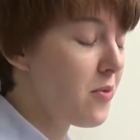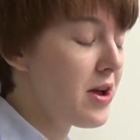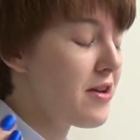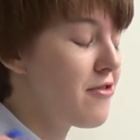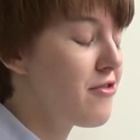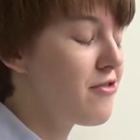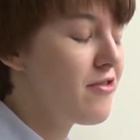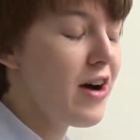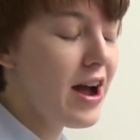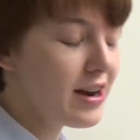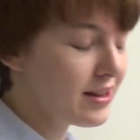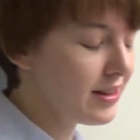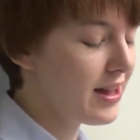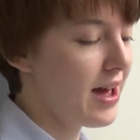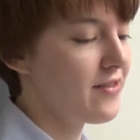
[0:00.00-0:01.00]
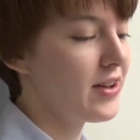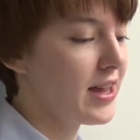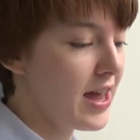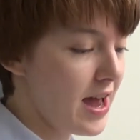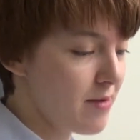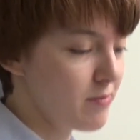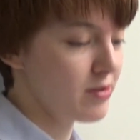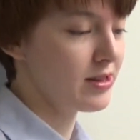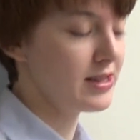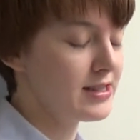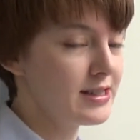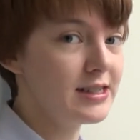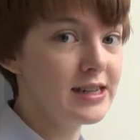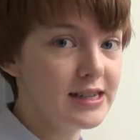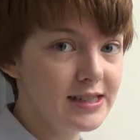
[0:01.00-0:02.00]
we finally have a camera that's
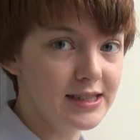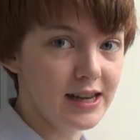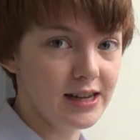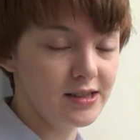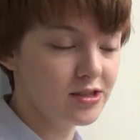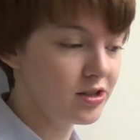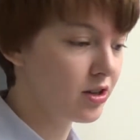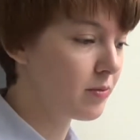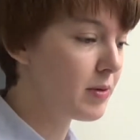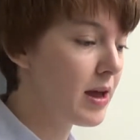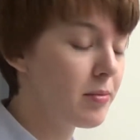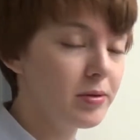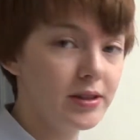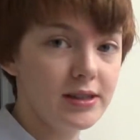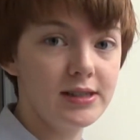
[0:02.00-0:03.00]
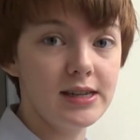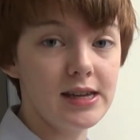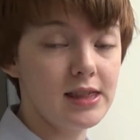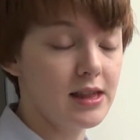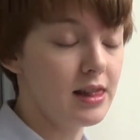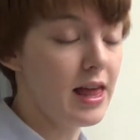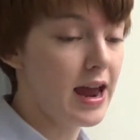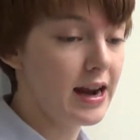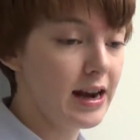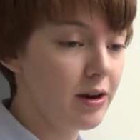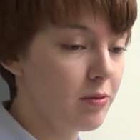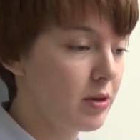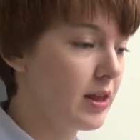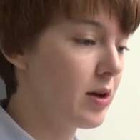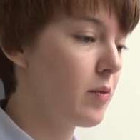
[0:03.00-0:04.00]
decent, so you'll be able to see the lighting
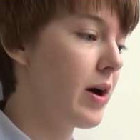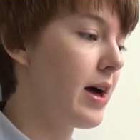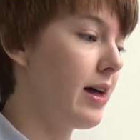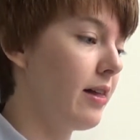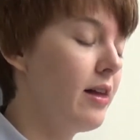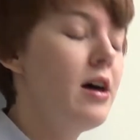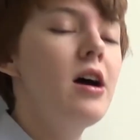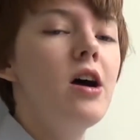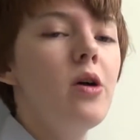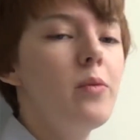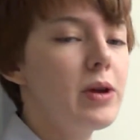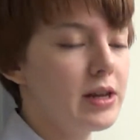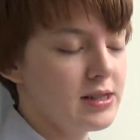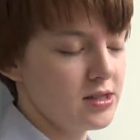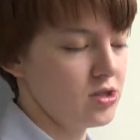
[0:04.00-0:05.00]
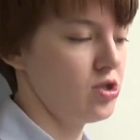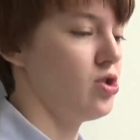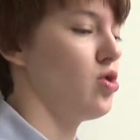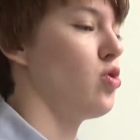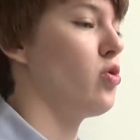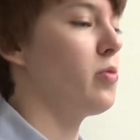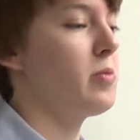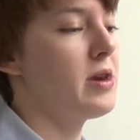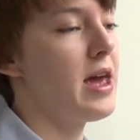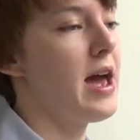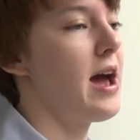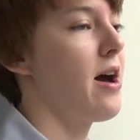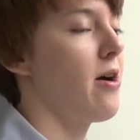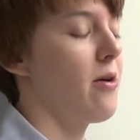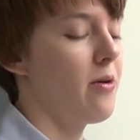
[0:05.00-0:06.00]
really well. We can zoom
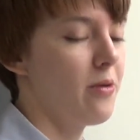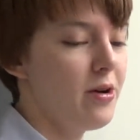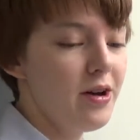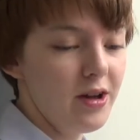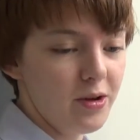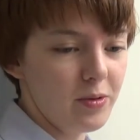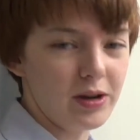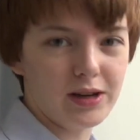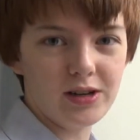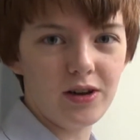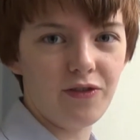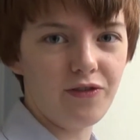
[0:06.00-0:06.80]
now. We can do